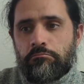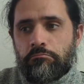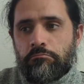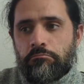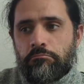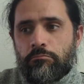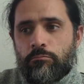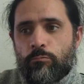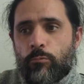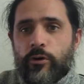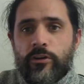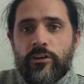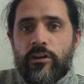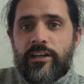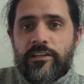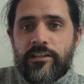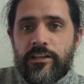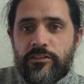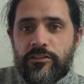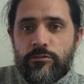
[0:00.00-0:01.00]
working
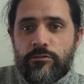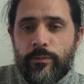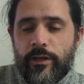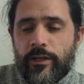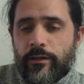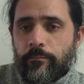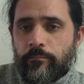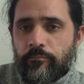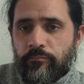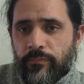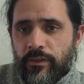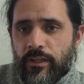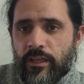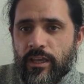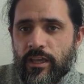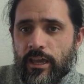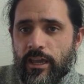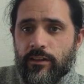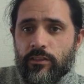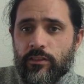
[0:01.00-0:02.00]
IT in Japan
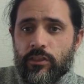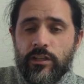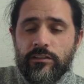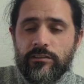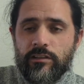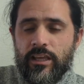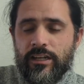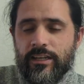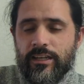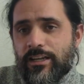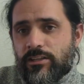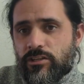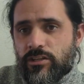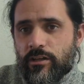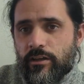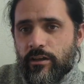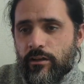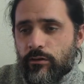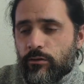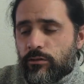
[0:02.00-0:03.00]
and things of that nature.
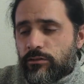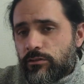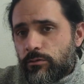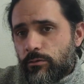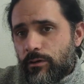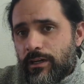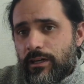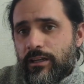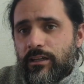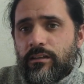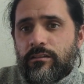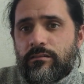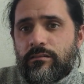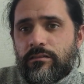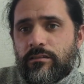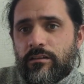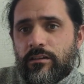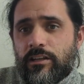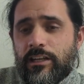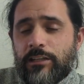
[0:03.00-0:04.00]
And also
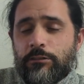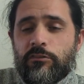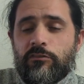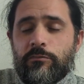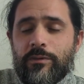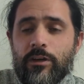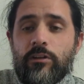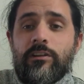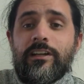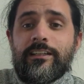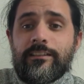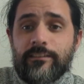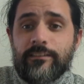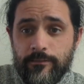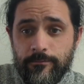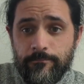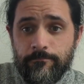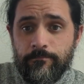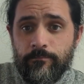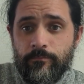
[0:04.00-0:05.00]
connect with me on
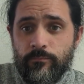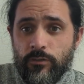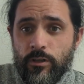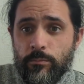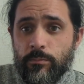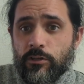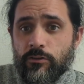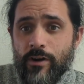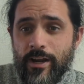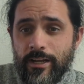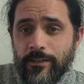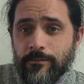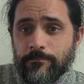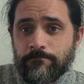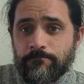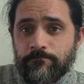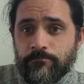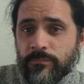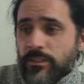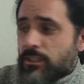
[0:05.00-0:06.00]
LinkedIn. That'd be great.
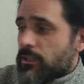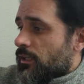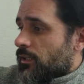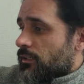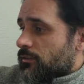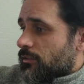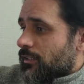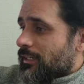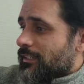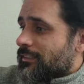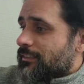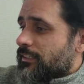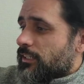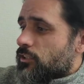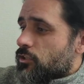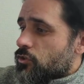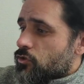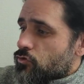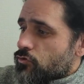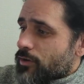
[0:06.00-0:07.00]
So let's get
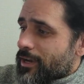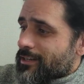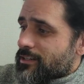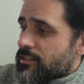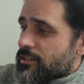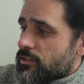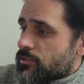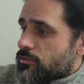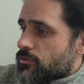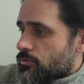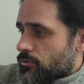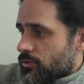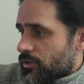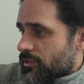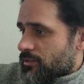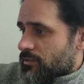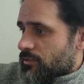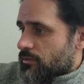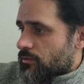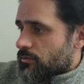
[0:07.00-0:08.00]
straight into
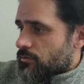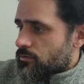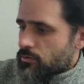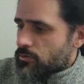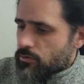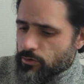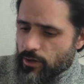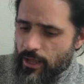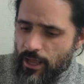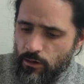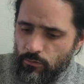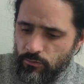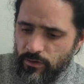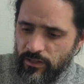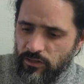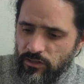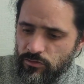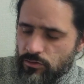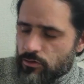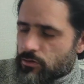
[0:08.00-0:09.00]
this. So how can
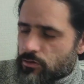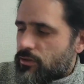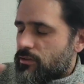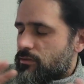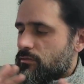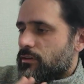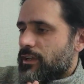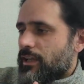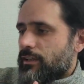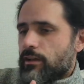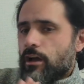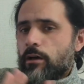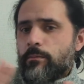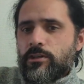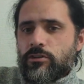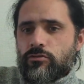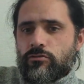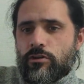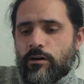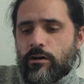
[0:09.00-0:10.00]
you do this? Okay, I'll be
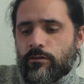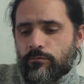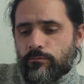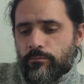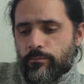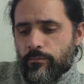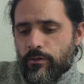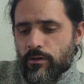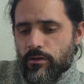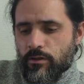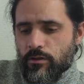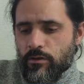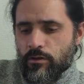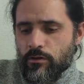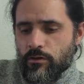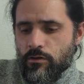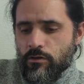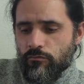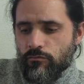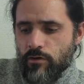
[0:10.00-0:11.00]
straight up
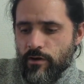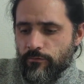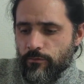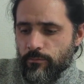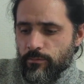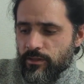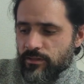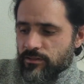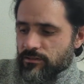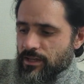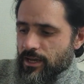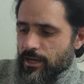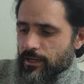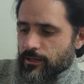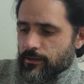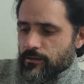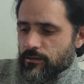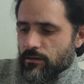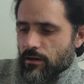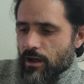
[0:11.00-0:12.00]
right from the start.
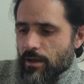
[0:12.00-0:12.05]
I'm a